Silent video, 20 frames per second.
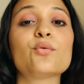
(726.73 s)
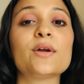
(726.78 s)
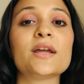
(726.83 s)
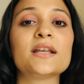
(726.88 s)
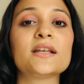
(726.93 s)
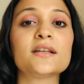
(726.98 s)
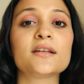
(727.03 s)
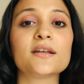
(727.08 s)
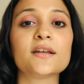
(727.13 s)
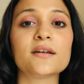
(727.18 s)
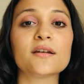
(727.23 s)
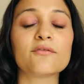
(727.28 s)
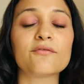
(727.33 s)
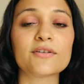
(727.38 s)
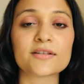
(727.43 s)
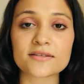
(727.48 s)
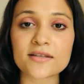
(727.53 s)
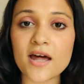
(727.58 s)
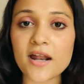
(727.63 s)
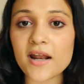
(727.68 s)
crew in
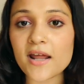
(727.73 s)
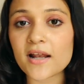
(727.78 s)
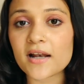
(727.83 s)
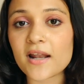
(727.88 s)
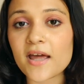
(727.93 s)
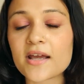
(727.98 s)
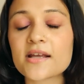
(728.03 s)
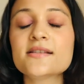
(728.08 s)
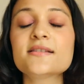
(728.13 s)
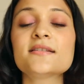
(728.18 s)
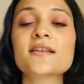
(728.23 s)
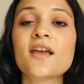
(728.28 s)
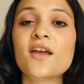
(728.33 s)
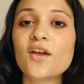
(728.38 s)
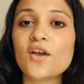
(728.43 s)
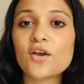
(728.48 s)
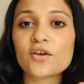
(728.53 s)
Vistara Airlines,